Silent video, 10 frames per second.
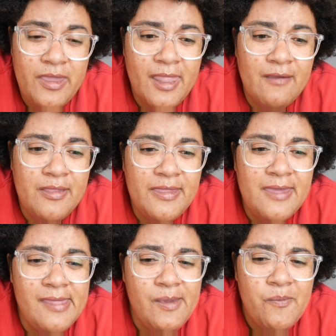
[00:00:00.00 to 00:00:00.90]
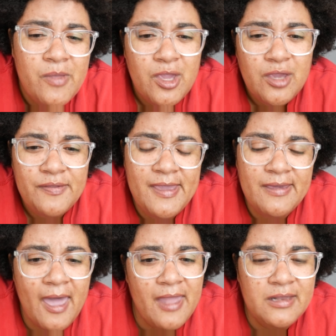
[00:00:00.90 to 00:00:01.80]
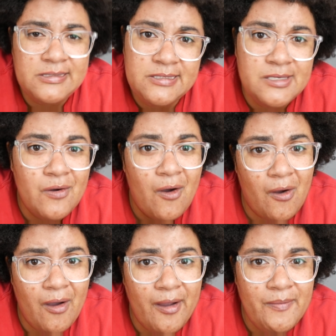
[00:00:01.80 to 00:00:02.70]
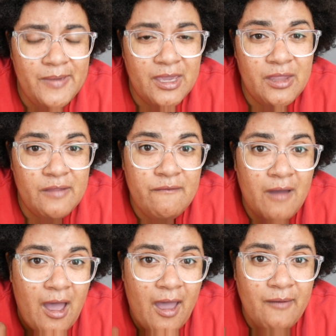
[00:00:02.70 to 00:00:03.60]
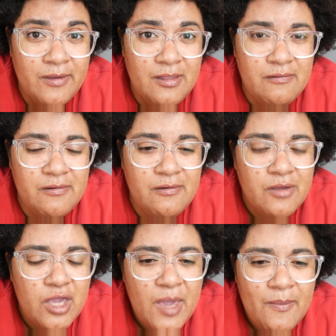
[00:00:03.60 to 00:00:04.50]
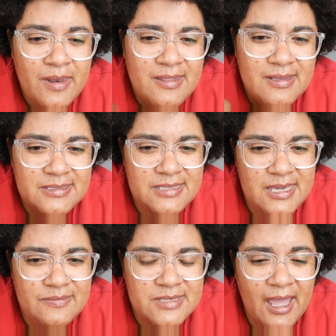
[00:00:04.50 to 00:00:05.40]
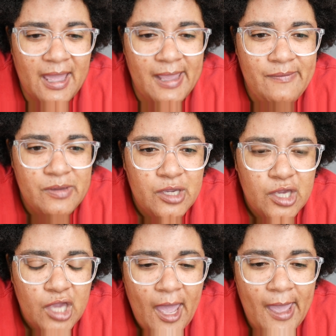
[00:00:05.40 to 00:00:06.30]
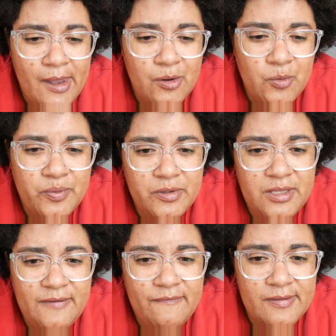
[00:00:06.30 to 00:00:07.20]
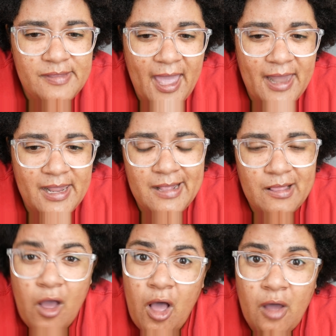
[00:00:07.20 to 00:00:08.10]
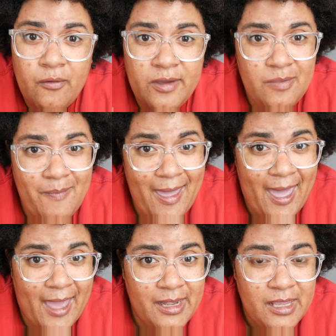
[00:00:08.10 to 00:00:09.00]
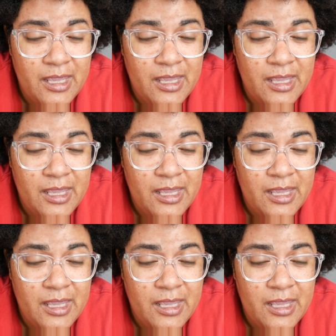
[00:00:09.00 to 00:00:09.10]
And I would say they kind of still are because of what I went through. But at the same time, I don't believe that it's always bad.